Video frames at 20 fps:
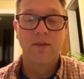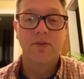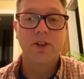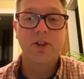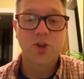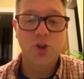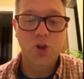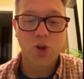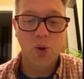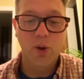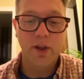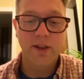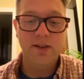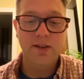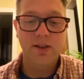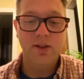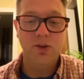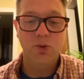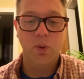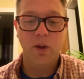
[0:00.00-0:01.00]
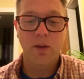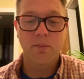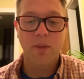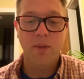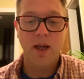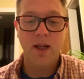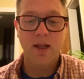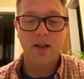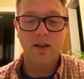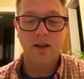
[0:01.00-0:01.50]
The choices we
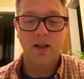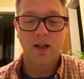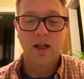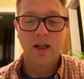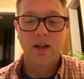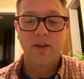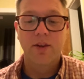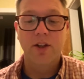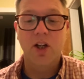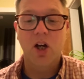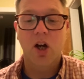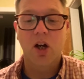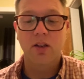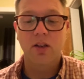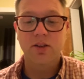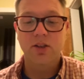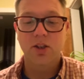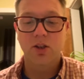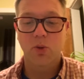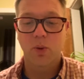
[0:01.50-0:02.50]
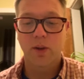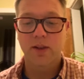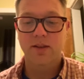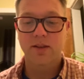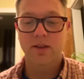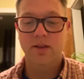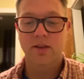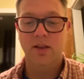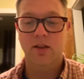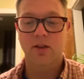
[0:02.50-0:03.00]
make, the
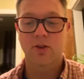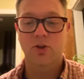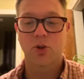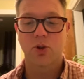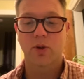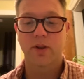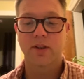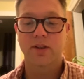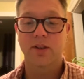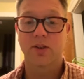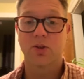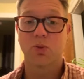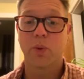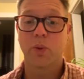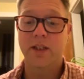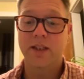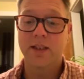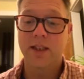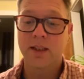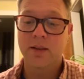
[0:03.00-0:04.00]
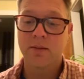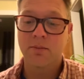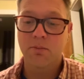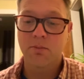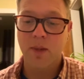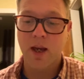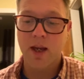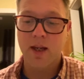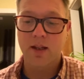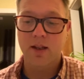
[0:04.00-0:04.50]
consequences of the choices we didn't
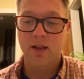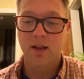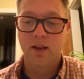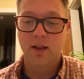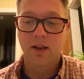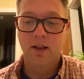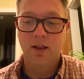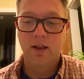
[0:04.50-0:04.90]
make,